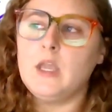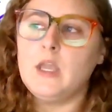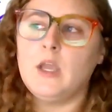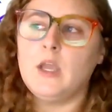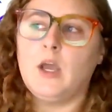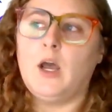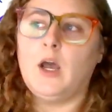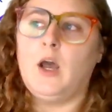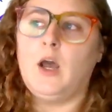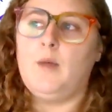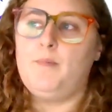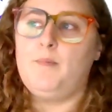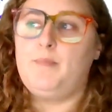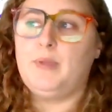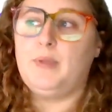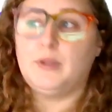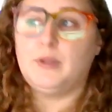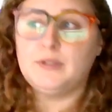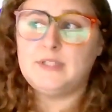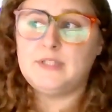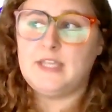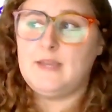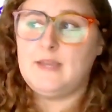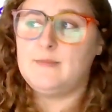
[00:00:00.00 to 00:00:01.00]
um,
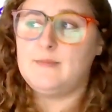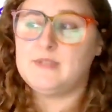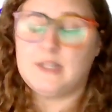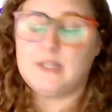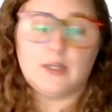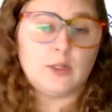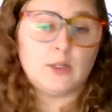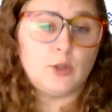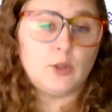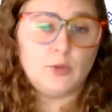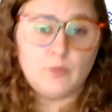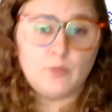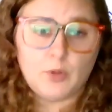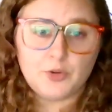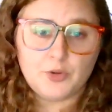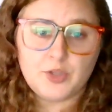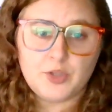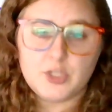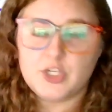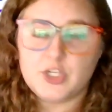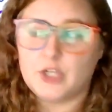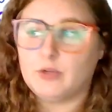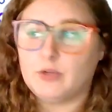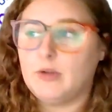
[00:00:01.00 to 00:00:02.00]
build teams that include multi
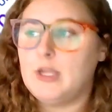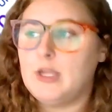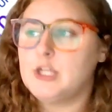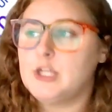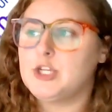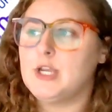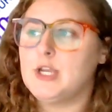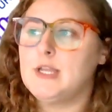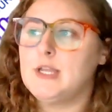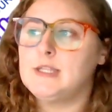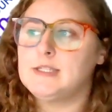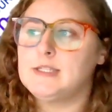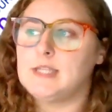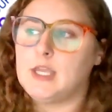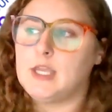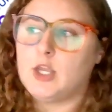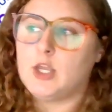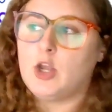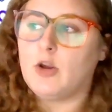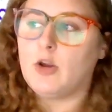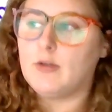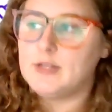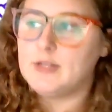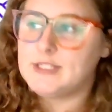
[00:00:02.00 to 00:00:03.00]
generations,
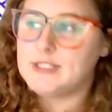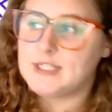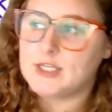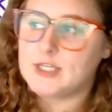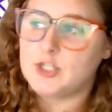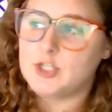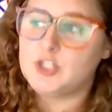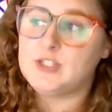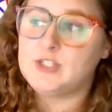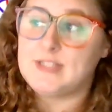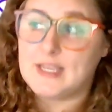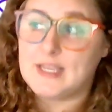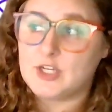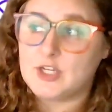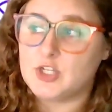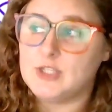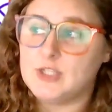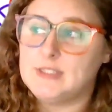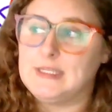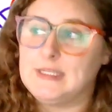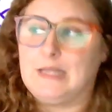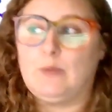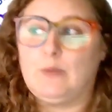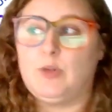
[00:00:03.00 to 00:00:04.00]
encourage
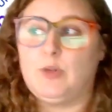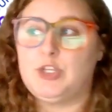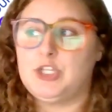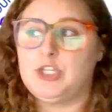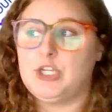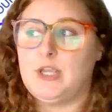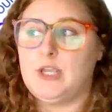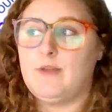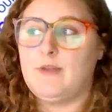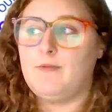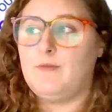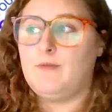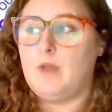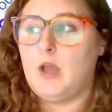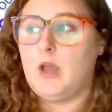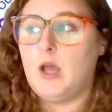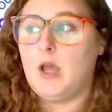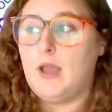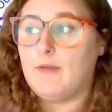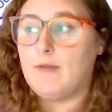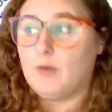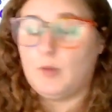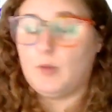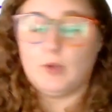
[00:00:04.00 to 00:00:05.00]
sessions in which and uh,
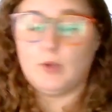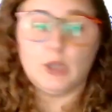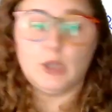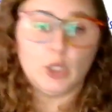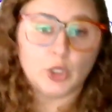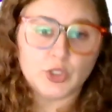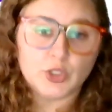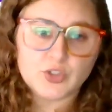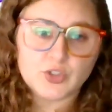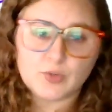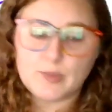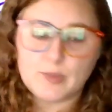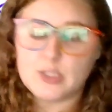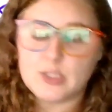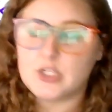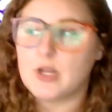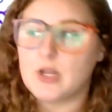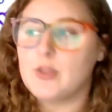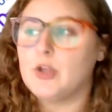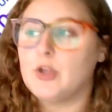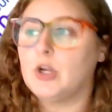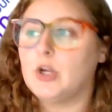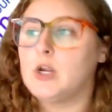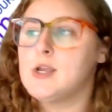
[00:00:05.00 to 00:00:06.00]
everyone learns from each
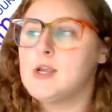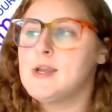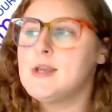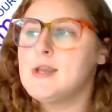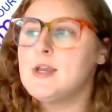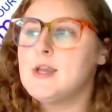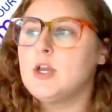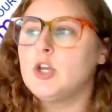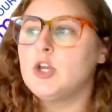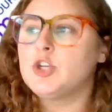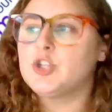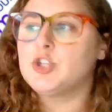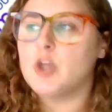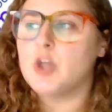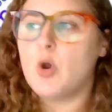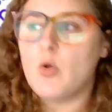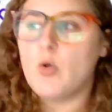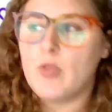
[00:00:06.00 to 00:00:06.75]
other, show